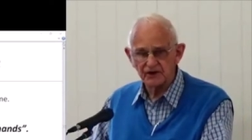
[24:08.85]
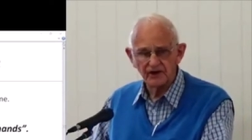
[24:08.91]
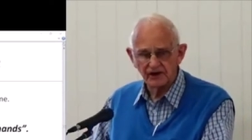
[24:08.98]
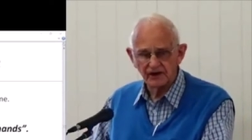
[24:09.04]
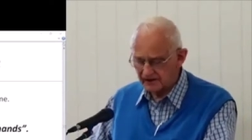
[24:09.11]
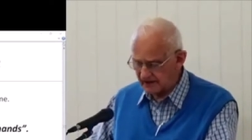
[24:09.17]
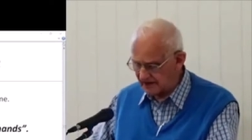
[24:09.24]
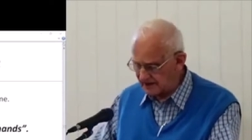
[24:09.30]

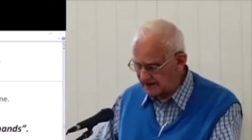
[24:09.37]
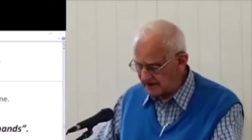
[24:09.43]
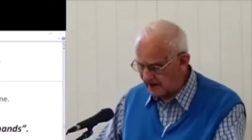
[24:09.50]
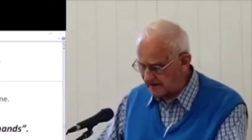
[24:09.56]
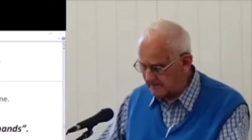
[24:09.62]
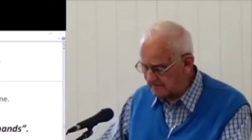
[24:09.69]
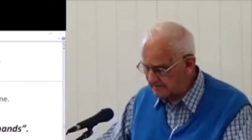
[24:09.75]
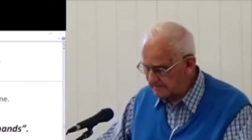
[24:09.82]
The, uh,
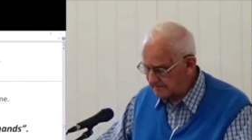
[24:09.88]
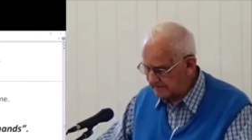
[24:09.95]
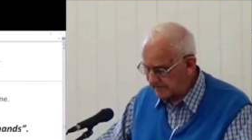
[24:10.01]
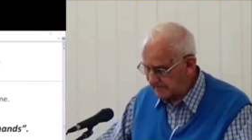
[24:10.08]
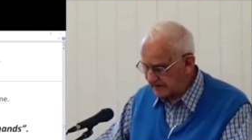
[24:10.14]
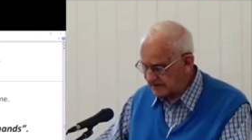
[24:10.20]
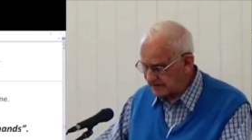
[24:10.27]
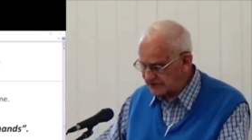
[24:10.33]

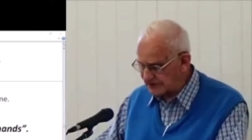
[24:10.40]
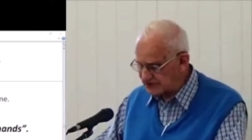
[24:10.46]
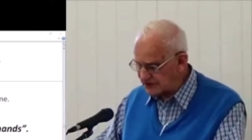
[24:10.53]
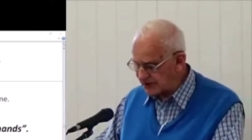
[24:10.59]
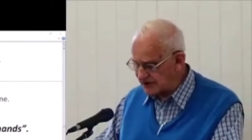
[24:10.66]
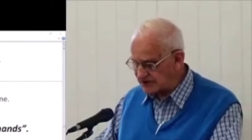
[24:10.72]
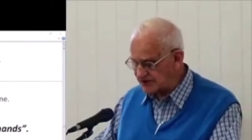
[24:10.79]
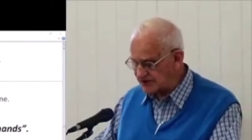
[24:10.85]
is the
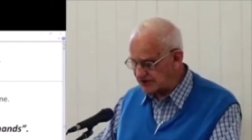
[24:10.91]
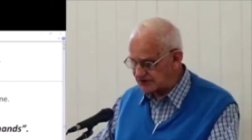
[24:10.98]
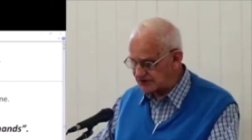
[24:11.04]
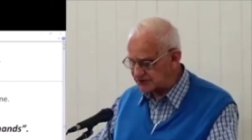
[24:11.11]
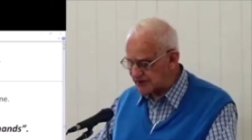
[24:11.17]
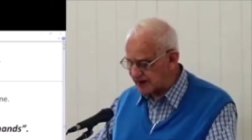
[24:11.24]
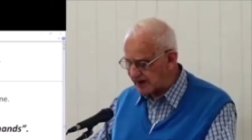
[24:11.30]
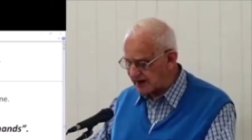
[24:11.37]
church in
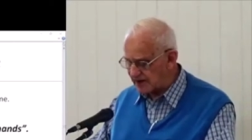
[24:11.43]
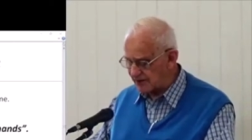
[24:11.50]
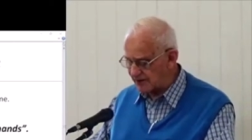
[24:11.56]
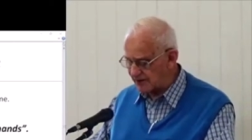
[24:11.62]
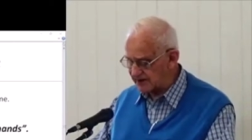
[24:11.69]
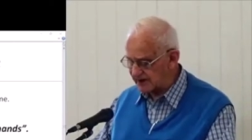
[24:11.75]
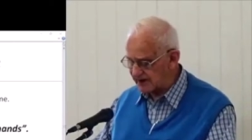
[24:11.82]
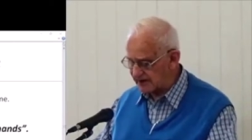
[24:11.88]
Australia
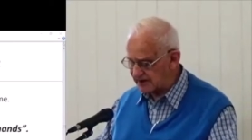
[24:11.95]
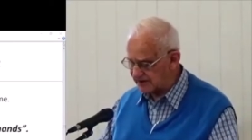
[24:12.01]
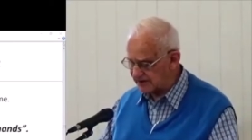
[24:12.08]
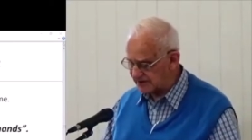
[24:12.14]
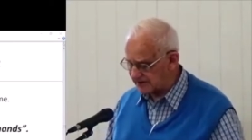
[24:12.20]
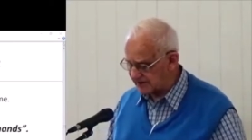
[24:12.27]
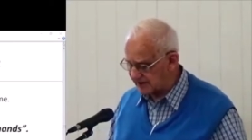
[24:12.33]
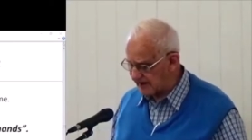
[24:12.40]
akin to
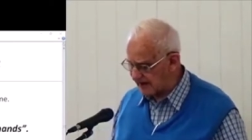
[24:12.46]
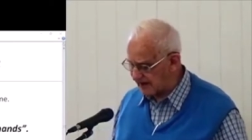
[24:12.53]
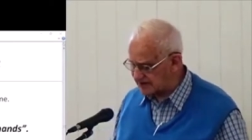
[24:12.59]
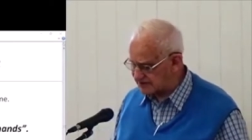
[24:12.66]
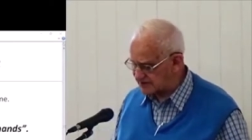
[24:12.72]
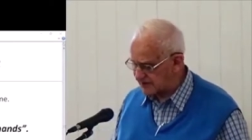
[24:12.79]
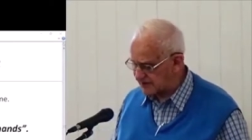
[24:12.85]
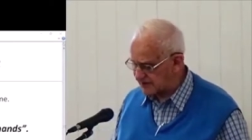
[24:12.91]
the
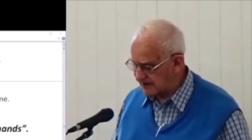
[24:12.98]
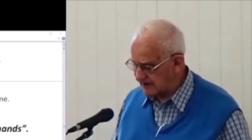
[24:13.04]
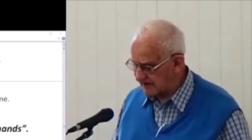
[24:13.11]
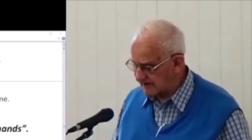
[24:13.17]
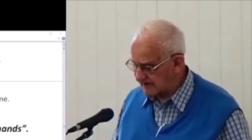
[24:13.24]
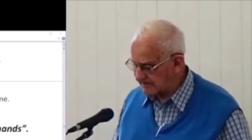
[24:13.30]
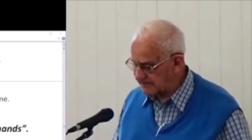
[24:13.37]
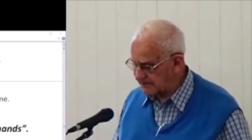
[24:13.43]
last
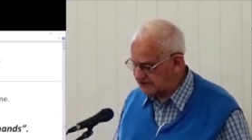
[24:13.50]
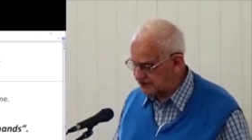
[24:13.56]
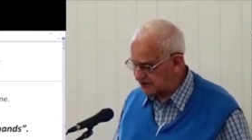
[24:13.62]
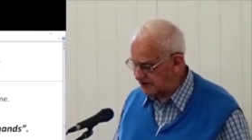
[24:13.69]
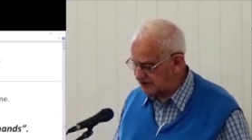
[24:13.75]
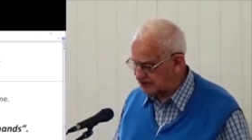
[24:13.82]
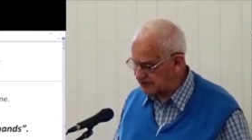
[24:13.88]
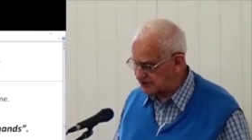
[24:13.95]
of the
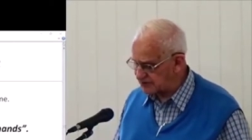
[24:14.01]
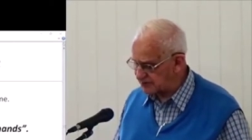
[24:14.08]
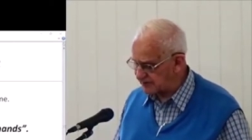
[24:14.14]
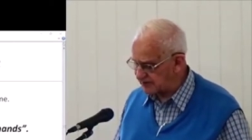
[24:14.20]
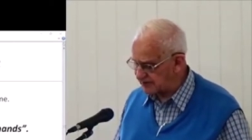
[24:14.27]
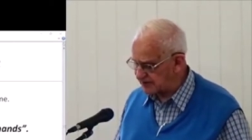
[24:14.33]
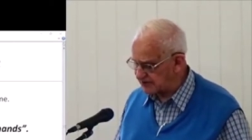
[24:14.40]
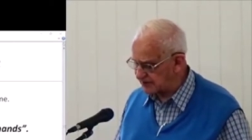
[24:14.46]
churches
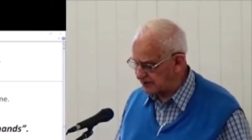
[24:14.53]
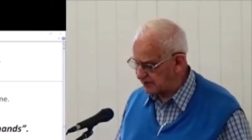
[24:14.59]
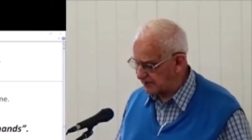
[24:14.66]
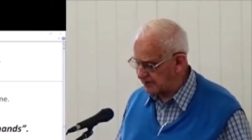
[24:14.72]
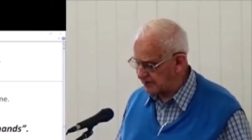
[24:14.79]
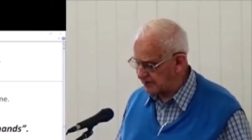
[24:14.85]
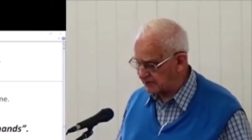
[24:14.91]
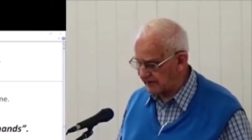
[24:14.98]
written to in
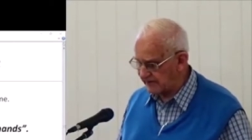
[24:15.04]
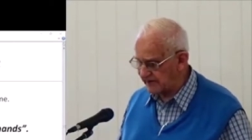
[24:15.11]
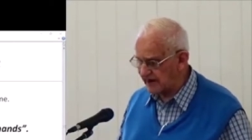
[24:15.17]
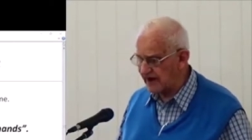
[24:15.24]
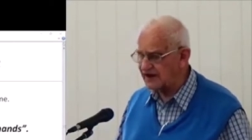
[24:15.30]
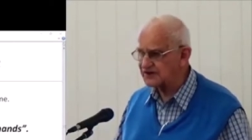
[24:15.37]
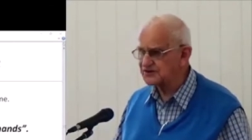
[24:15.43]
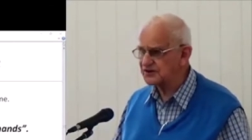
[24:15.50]

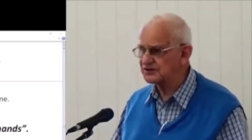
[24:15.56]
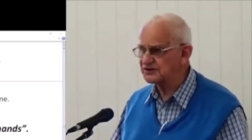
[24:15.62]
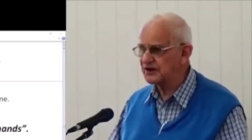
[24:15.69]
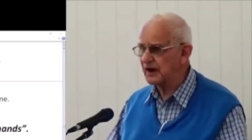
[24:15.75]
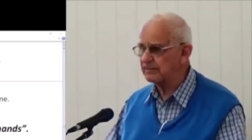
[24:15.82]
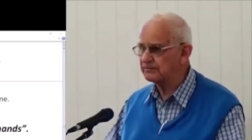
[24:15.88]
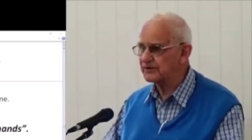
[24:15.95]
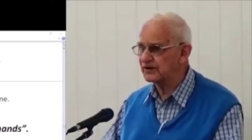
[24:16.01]
Revelation
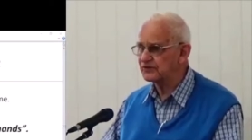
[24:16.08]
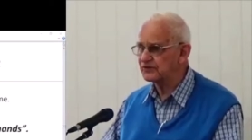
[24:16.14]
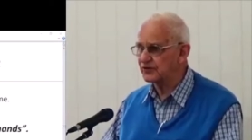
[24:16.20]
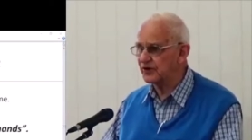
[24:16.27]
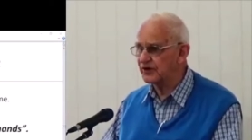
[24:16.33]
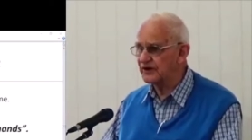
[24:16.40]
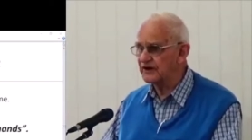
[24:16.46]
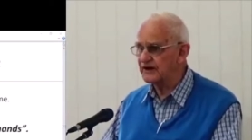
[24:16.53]
chapter 3?